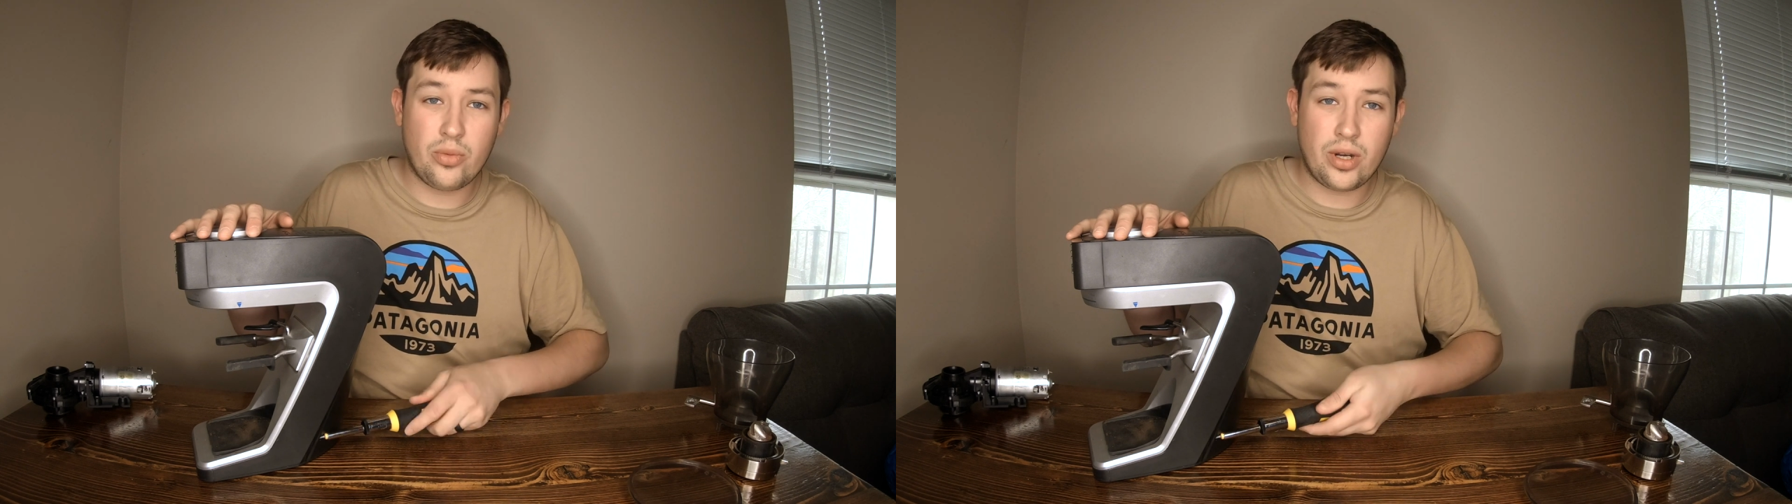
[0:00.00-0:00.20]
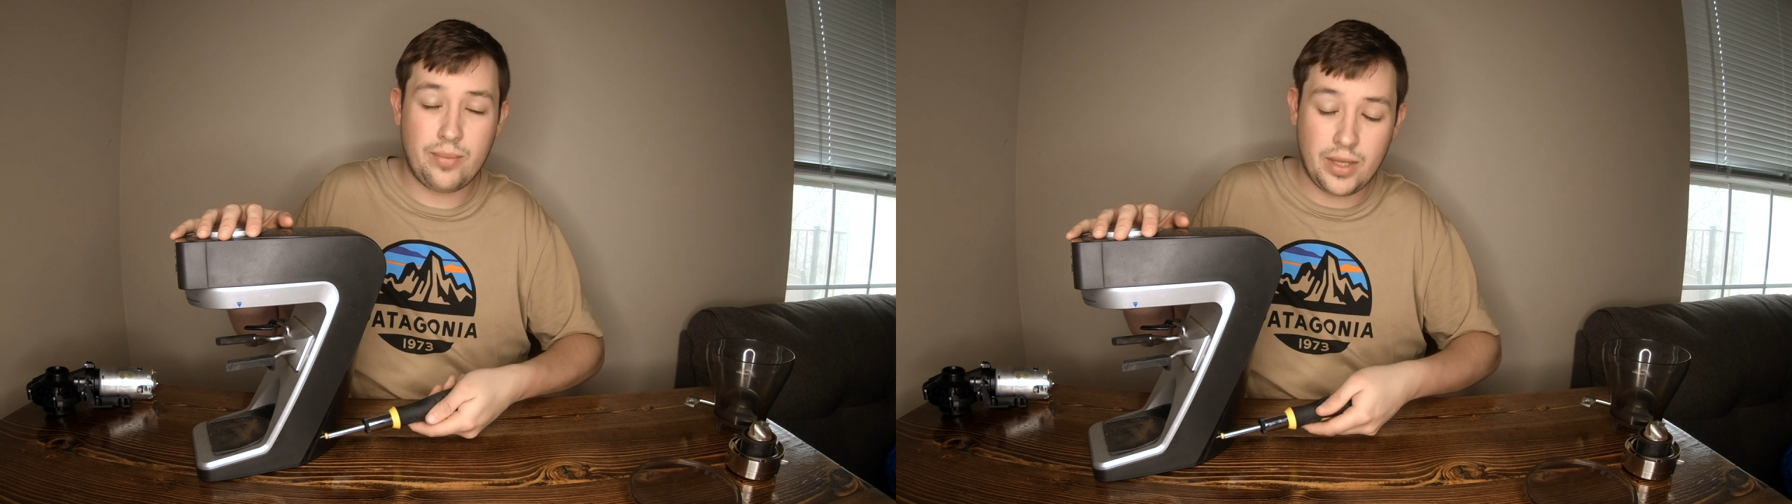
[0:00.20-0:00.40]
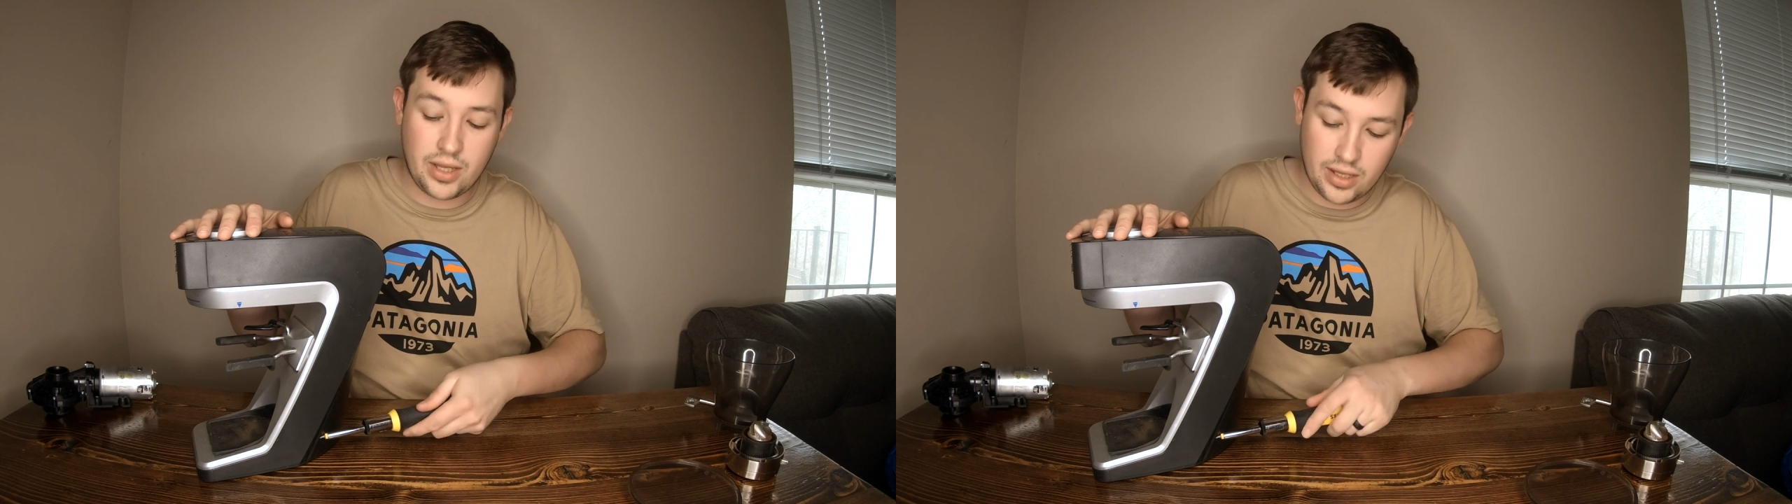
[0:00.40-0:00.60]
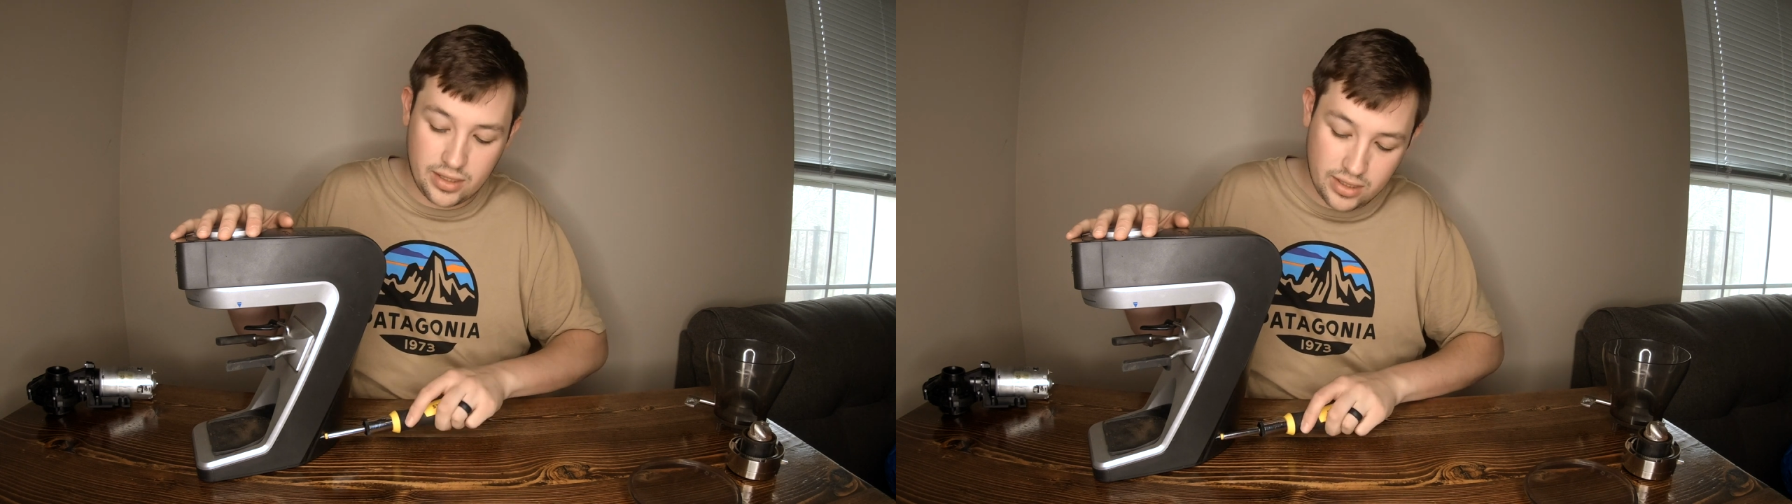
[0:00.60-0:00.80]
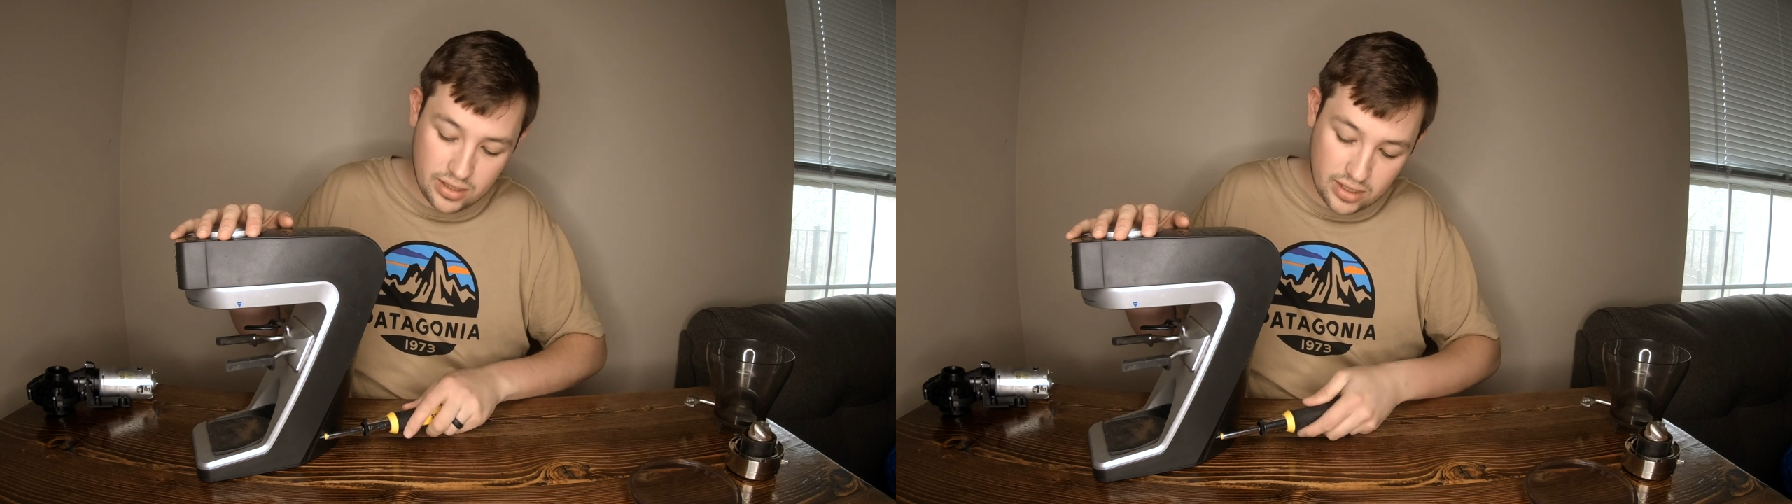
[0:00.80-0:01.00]
when it
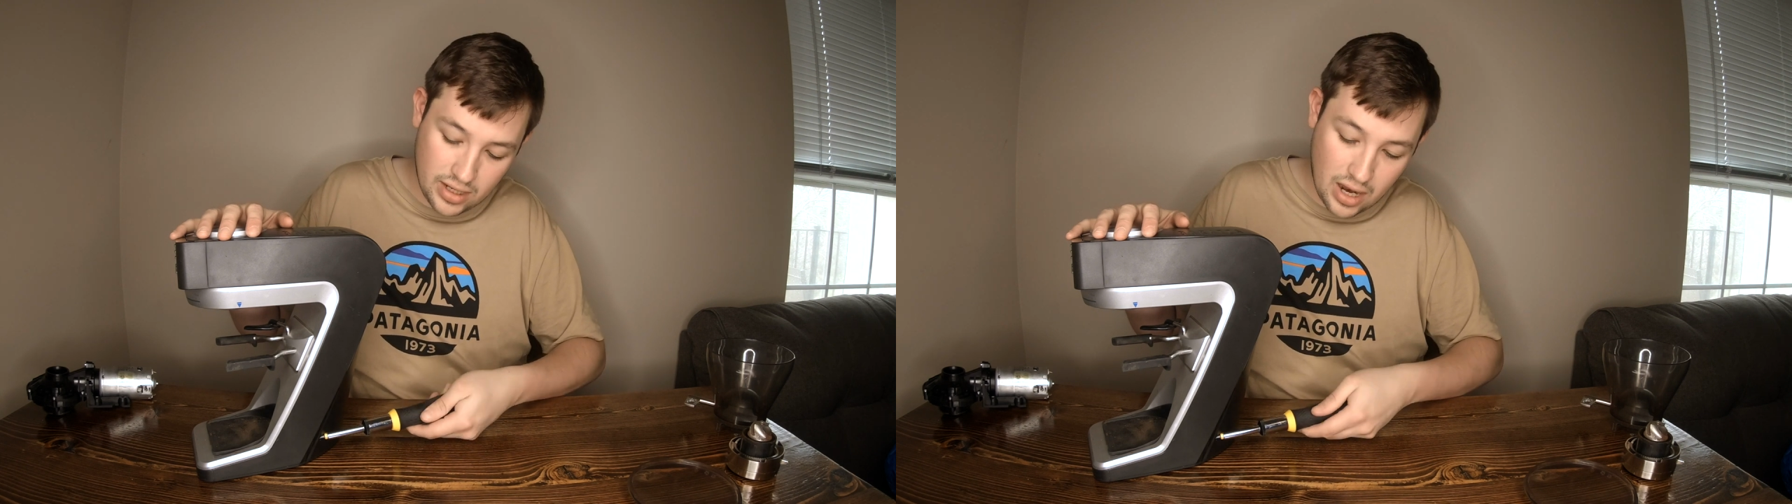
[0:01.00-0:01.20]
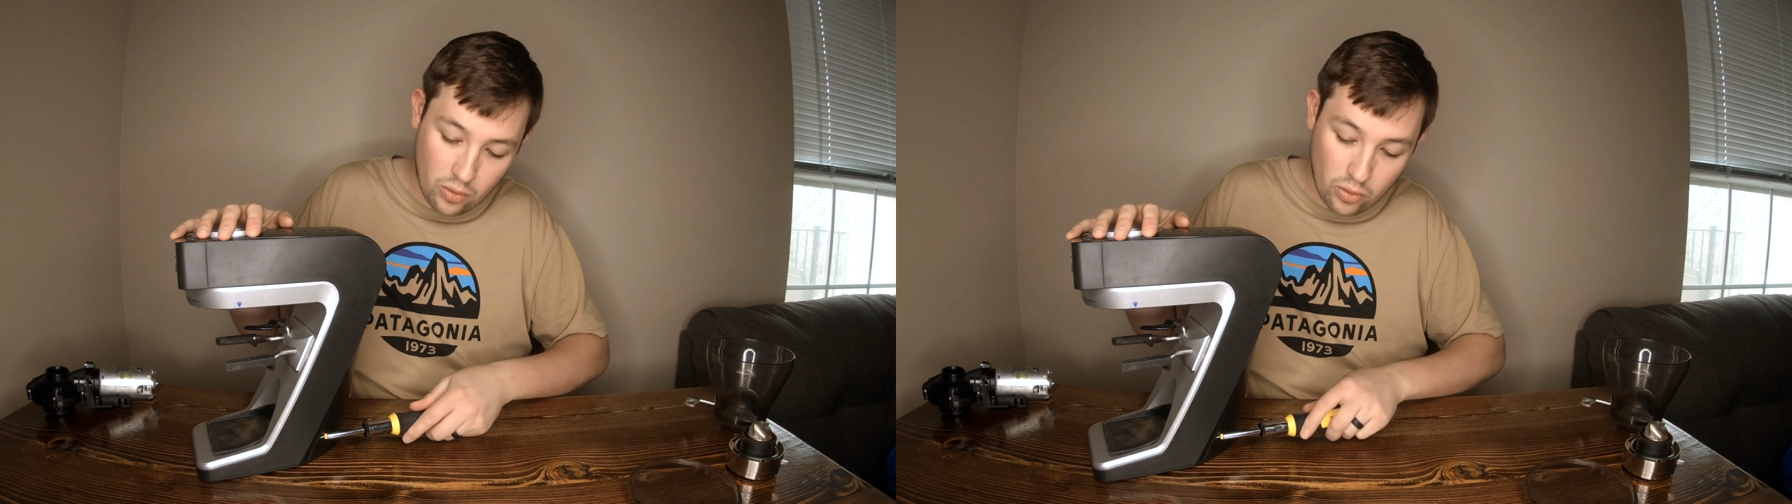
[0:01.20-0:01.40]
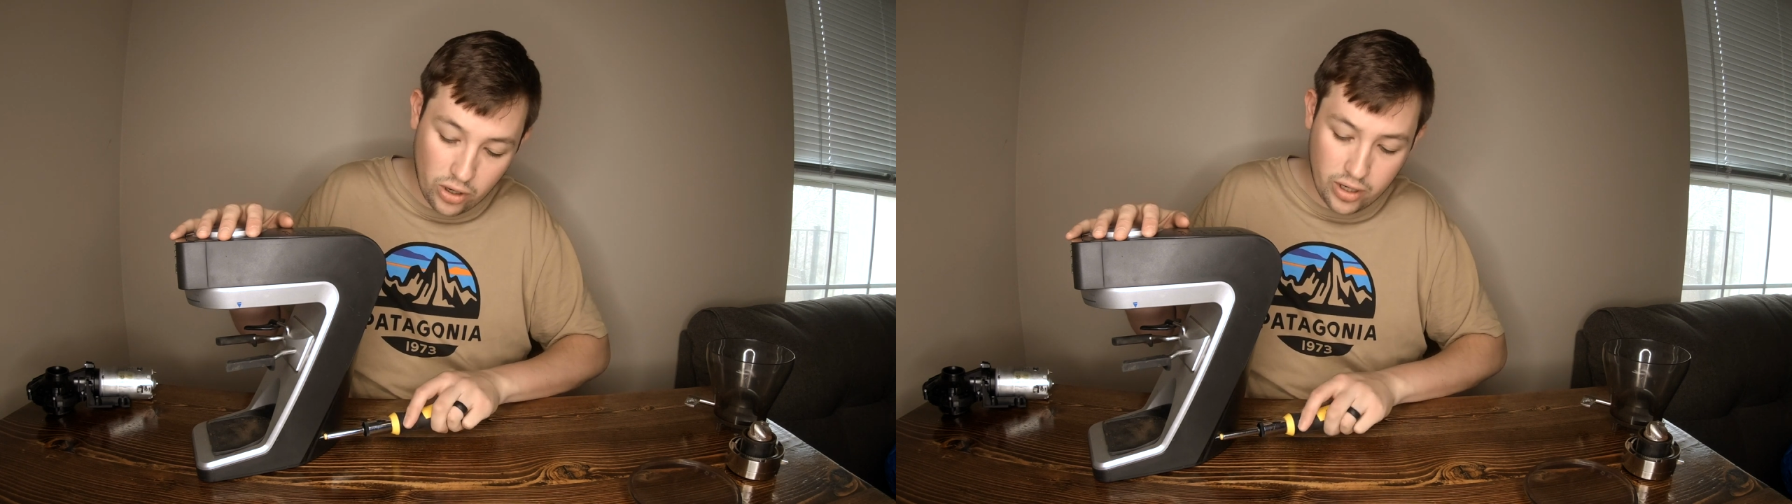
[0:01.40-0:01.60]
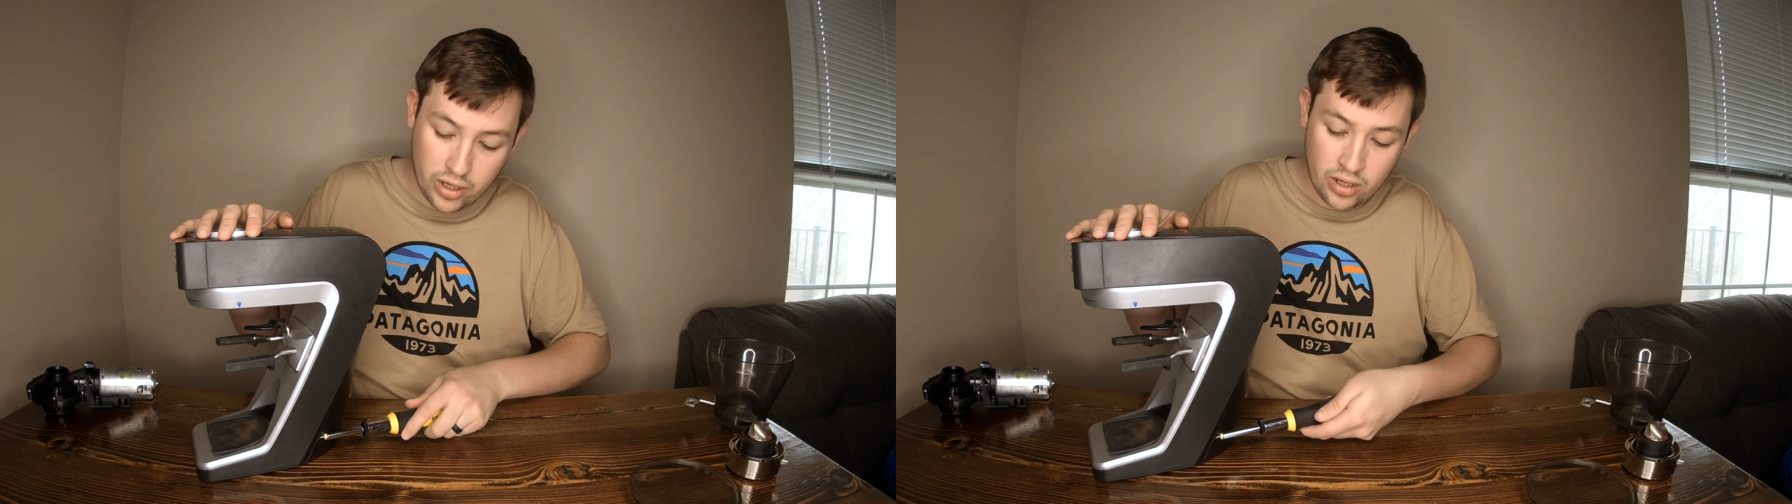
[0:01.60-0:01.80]
begins to not work.